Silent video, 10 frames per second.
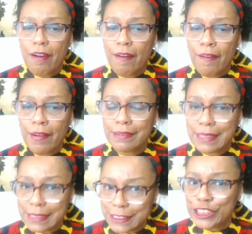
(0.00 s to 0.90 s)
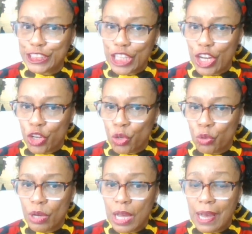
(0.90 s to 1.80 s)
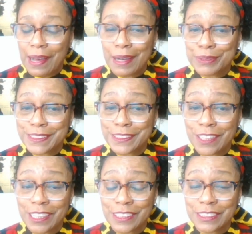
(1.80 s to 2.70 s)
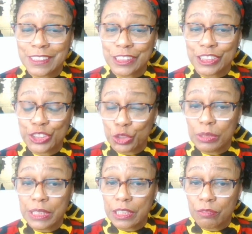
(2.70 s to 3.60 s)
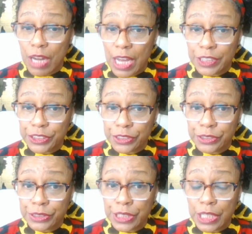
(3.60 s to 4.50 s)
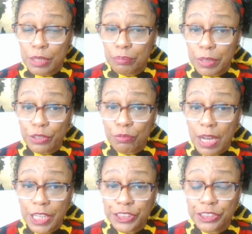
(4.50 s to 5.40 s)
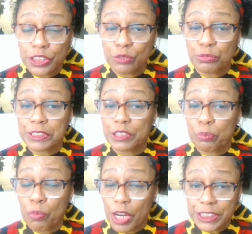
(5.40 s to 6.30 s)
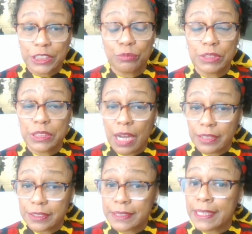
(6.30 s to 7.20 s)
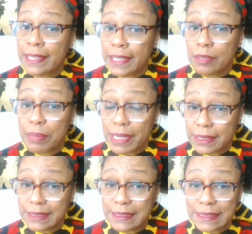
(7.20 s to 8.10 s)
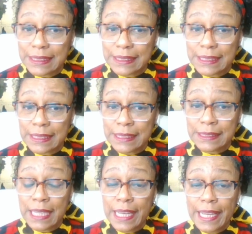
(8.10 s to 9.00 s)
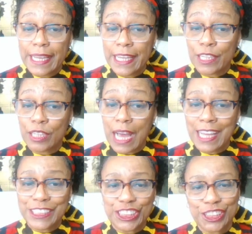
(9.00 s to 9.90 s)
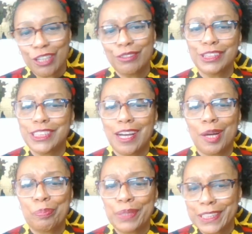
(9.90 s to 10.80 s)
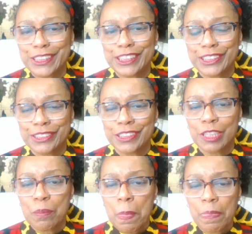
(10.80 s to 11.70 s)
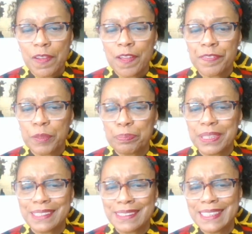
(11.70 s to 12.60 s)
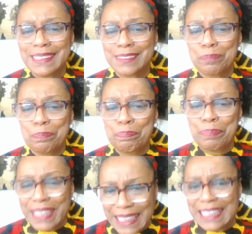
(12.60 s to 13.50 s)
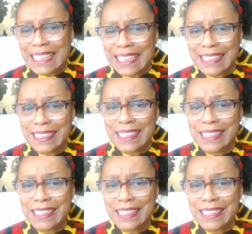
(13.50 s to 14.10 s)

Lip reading: on this show, I was talking to Julia Rogers. Mother Rogers was marching with Dr. King back in the 60s. And I showed y'all pictures of the police beating